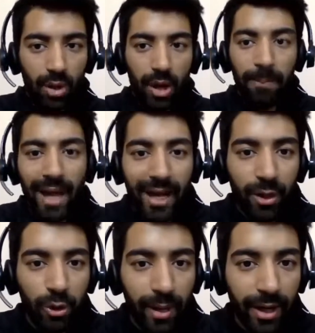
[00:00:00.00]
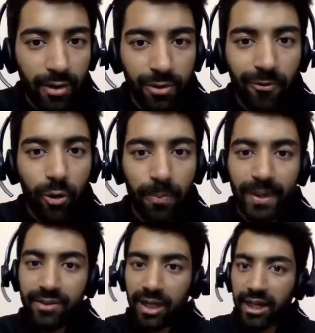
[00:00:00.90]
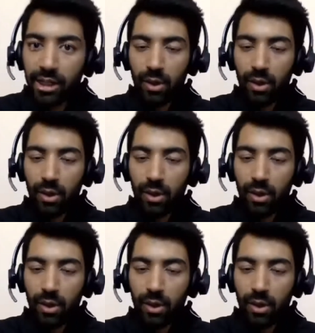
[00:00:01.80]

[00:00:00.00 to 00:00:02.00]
apply to Microsoft openings right